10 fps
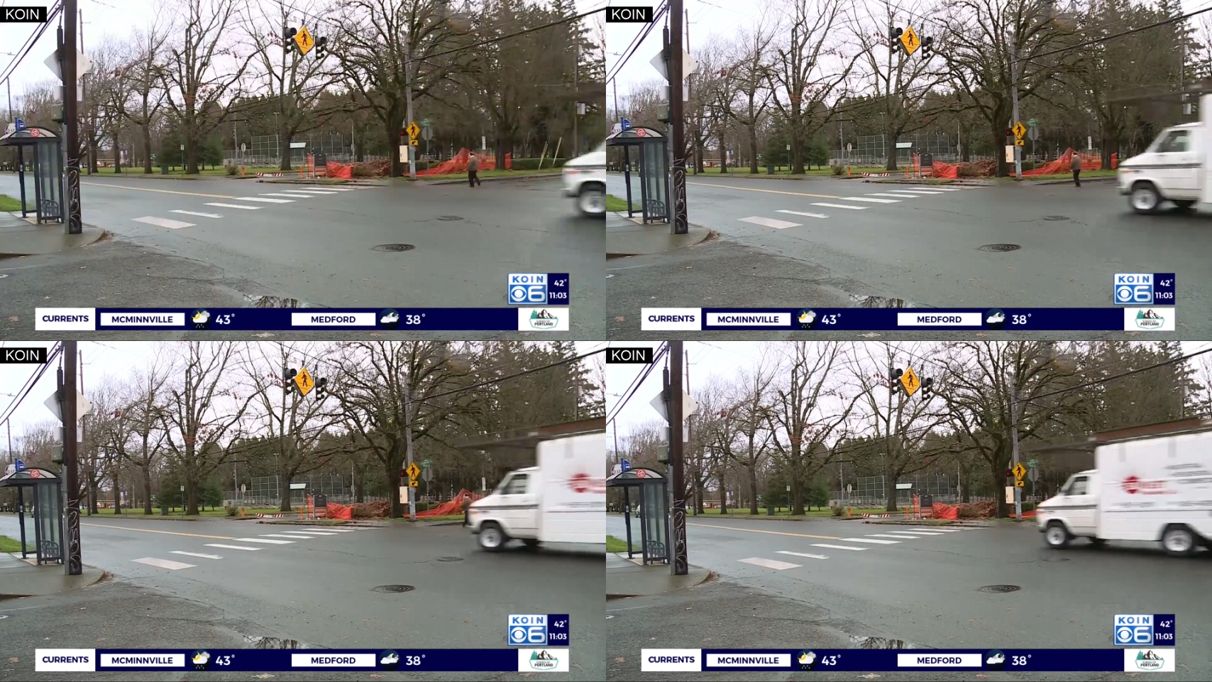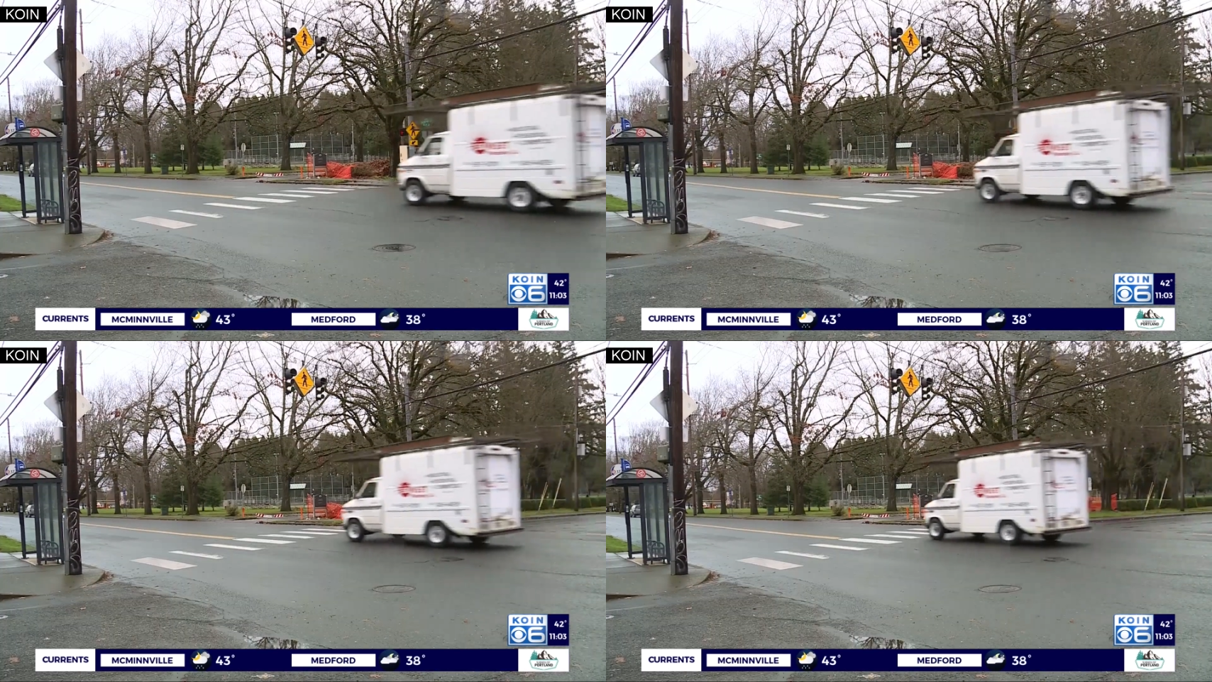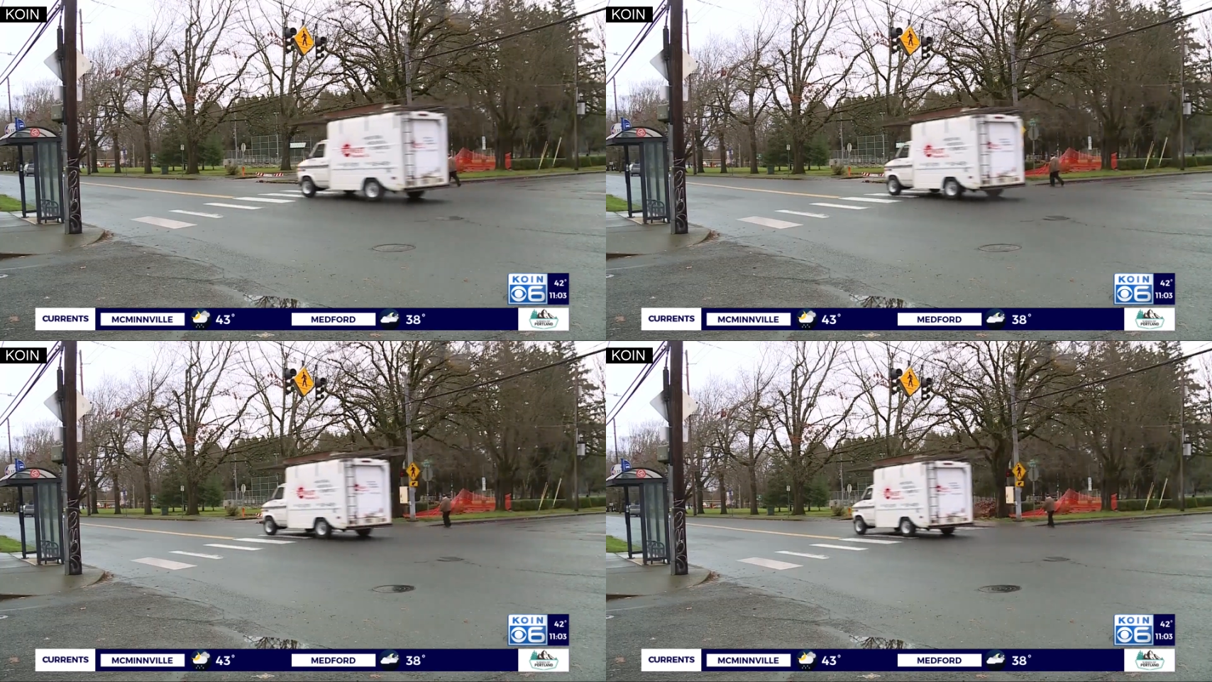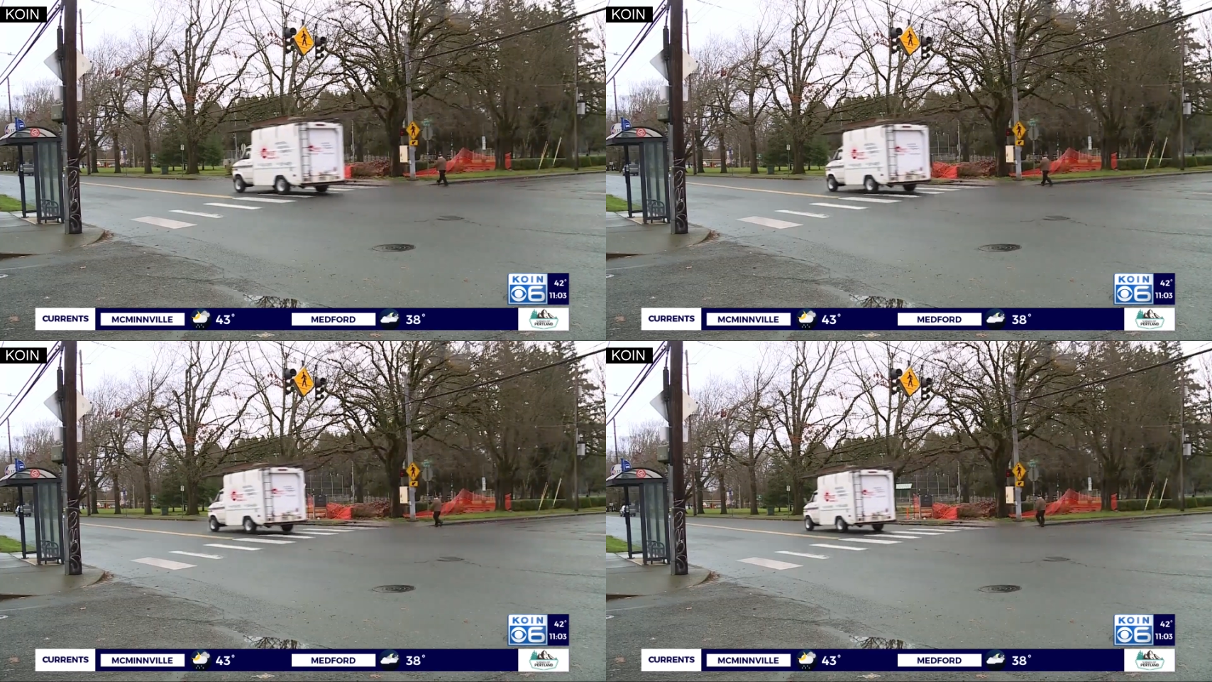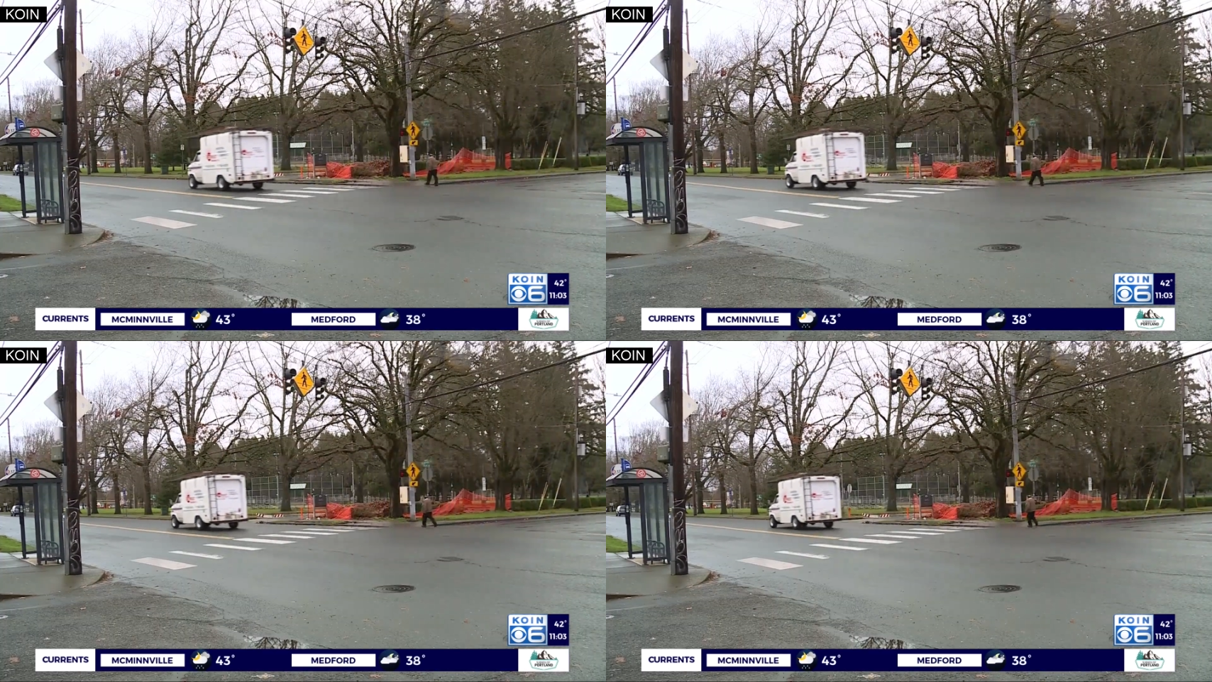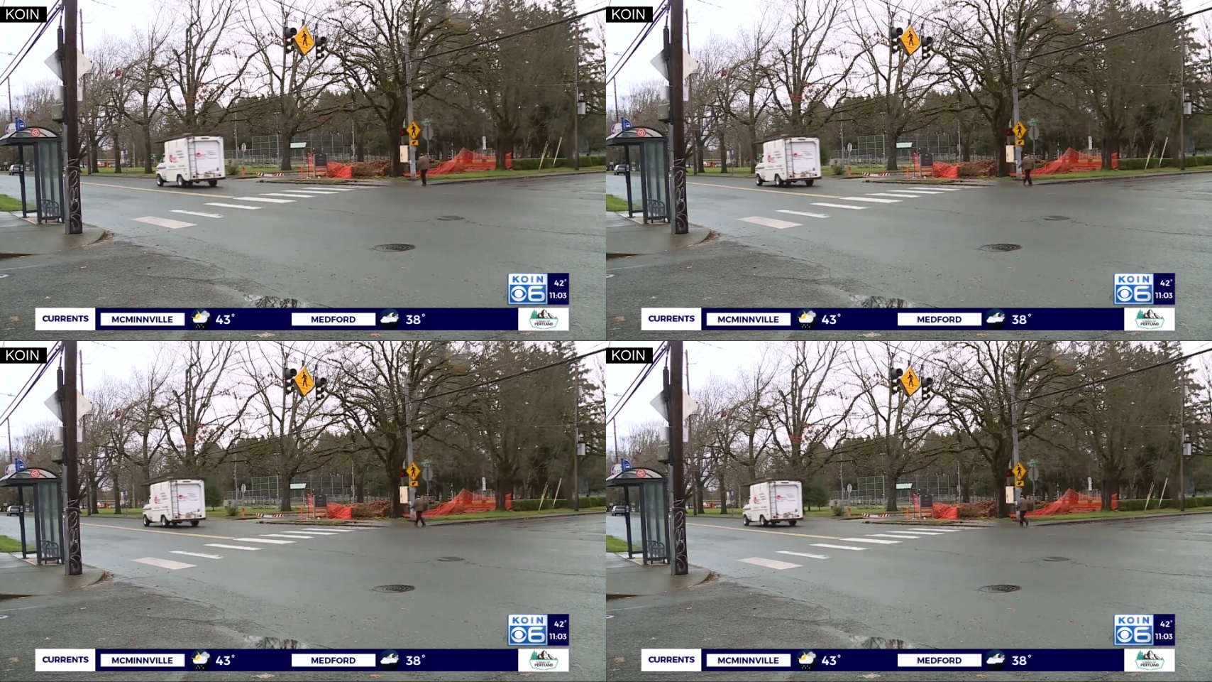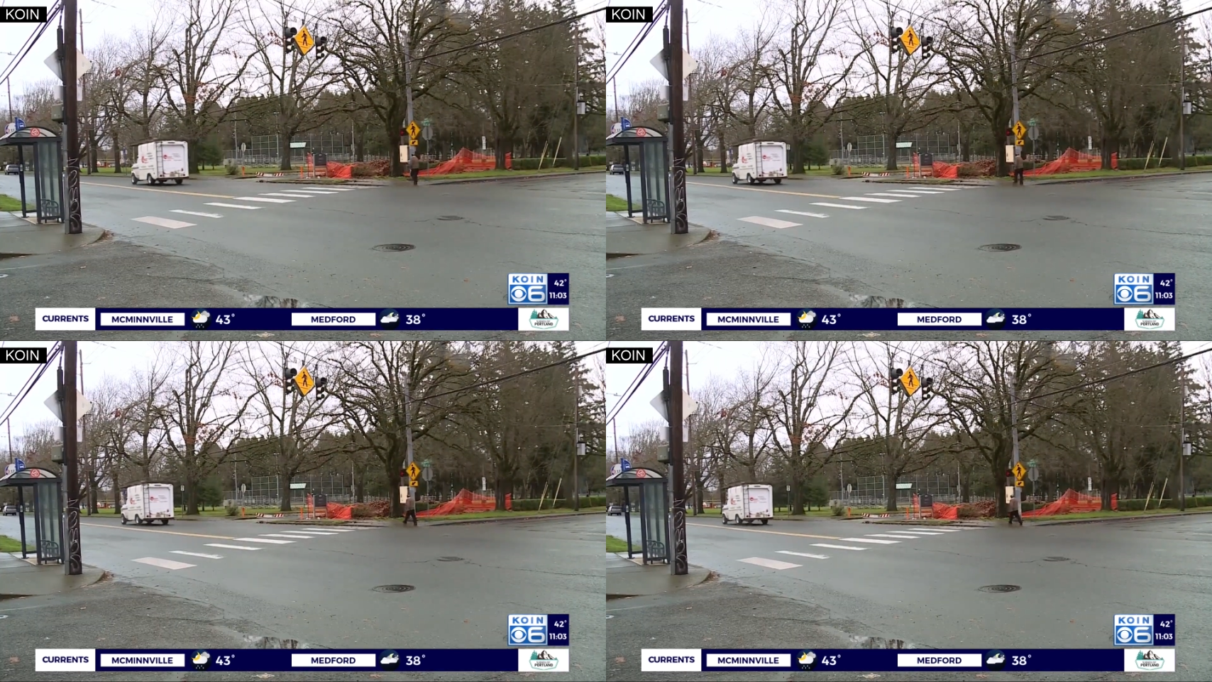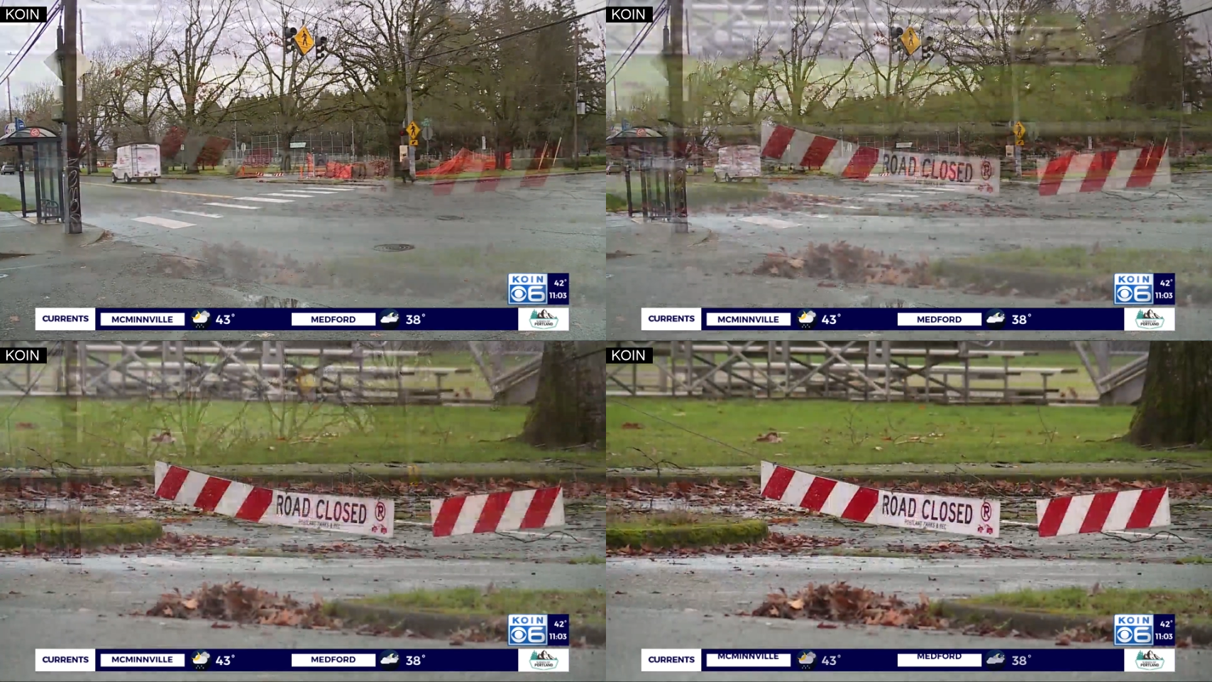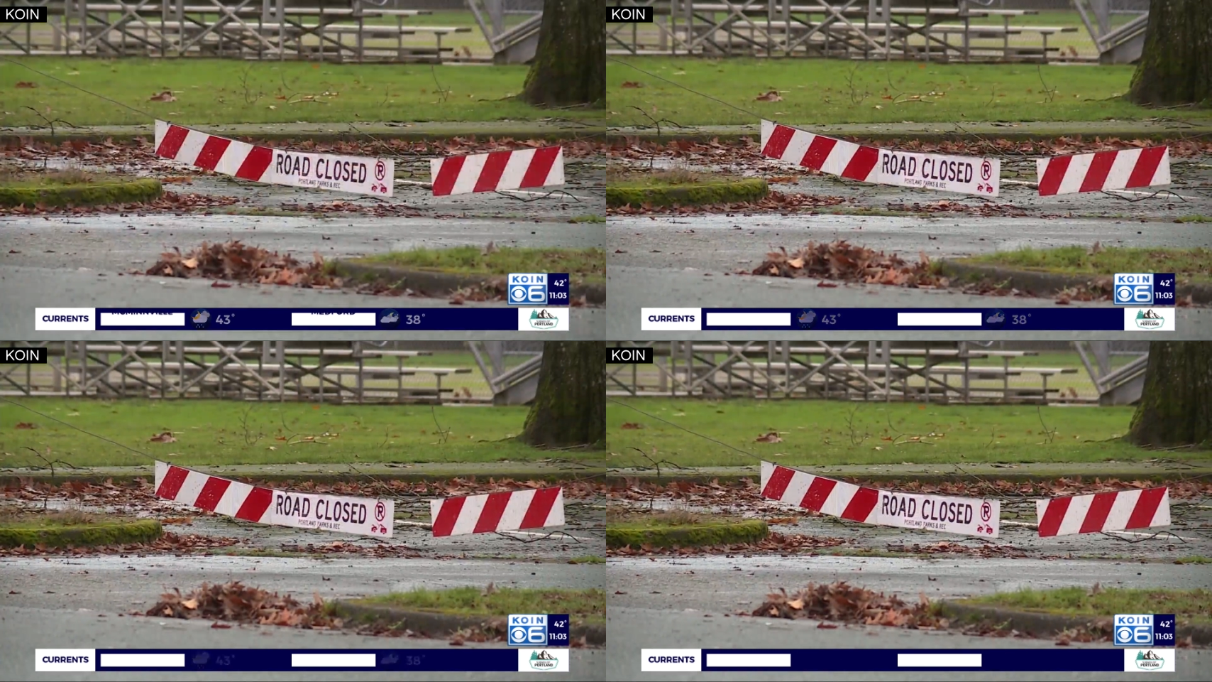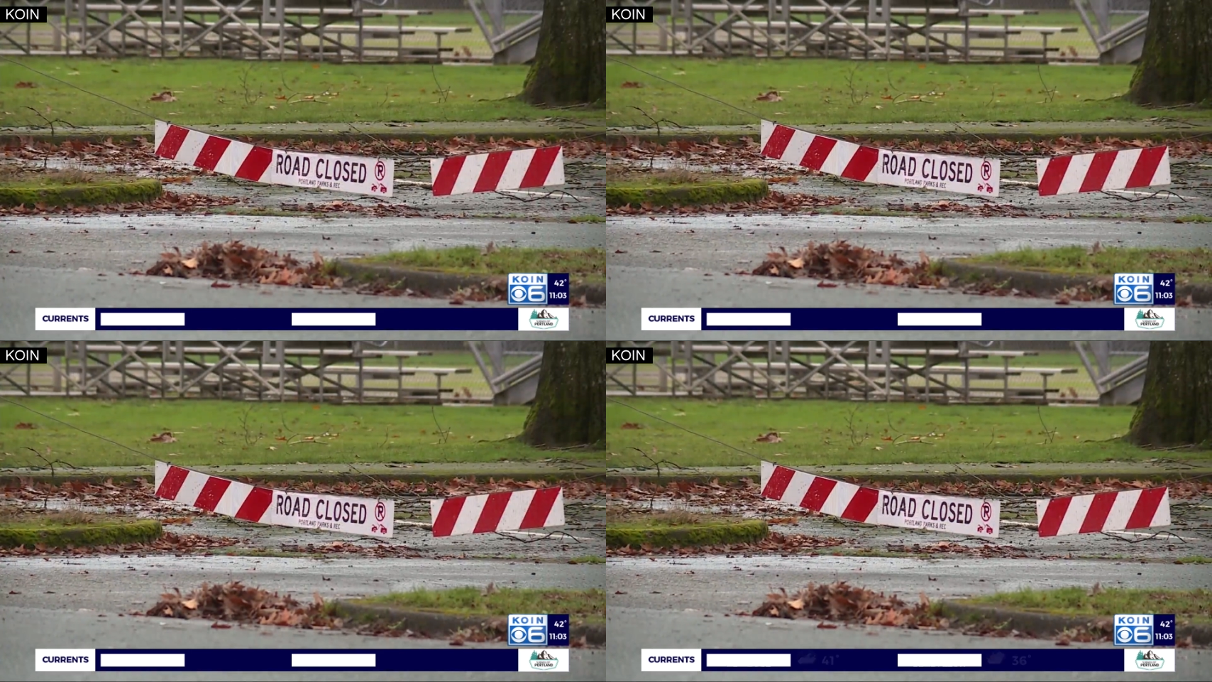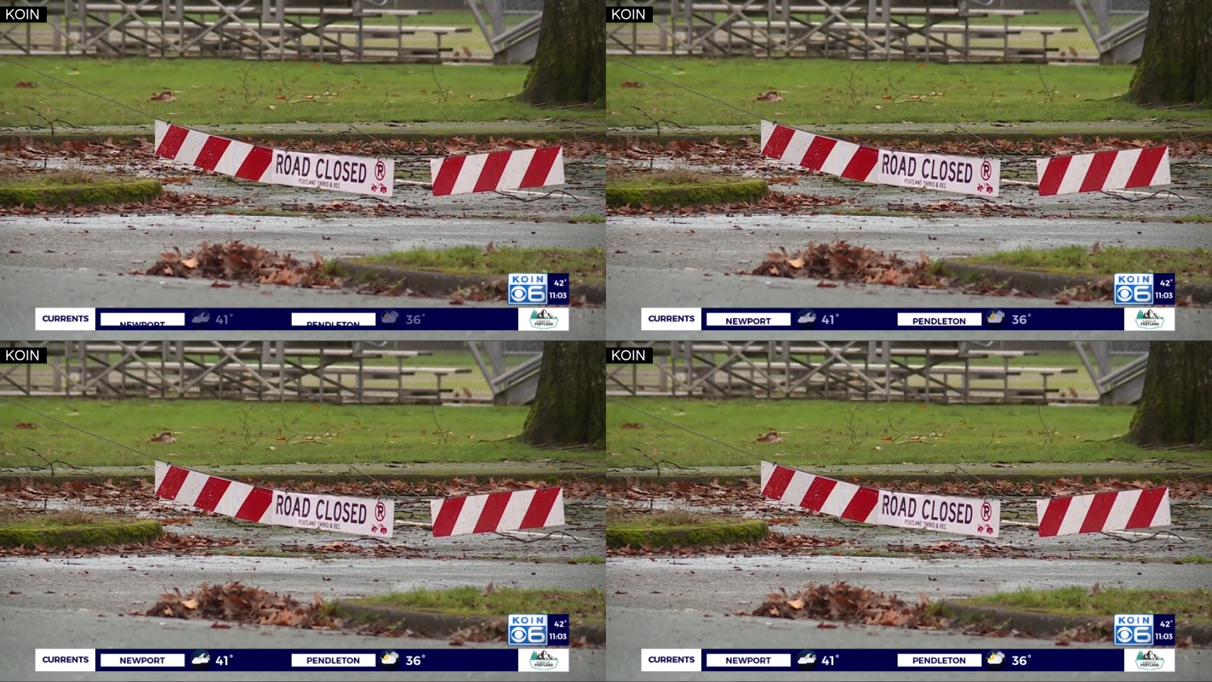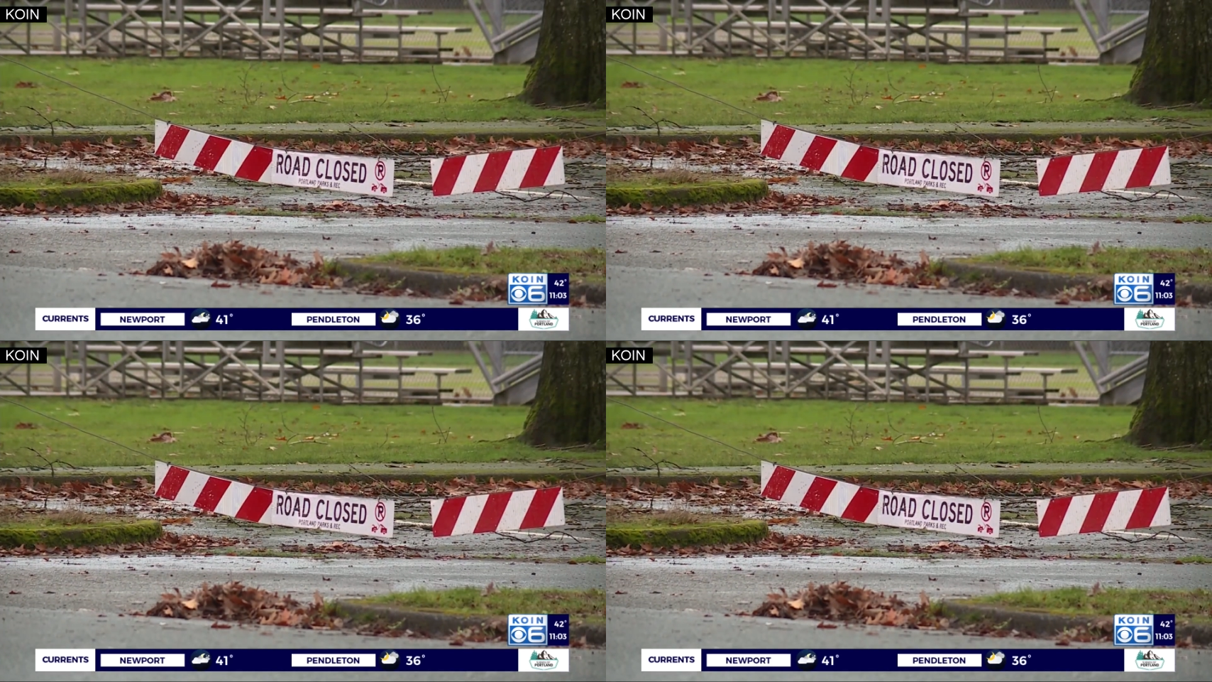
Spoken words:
(no speaker visible)